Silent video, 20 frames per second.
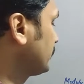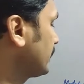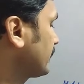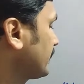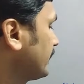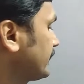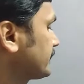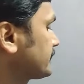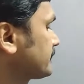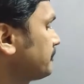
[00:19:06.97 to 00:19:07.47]
to the
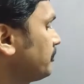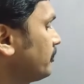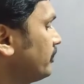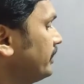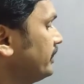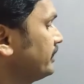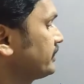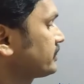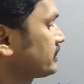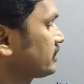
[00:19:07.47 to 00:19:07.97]

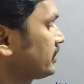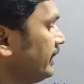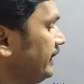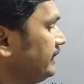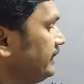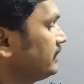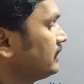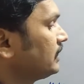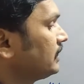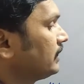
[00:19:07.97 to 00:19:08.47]
corresponding
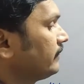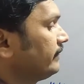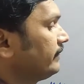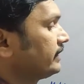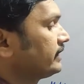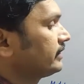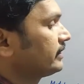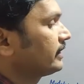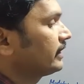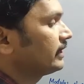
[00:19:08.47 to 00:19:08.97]
strain
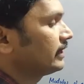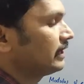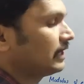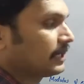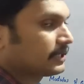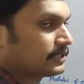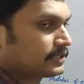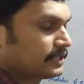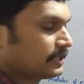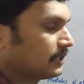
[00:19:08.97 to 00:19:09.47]
within the
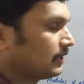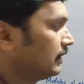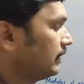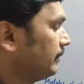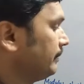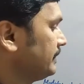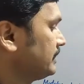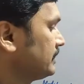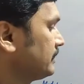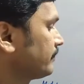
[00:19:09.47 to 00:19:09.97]
elastic
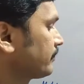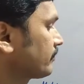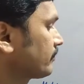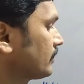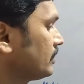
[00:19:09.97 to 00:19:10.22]
limit.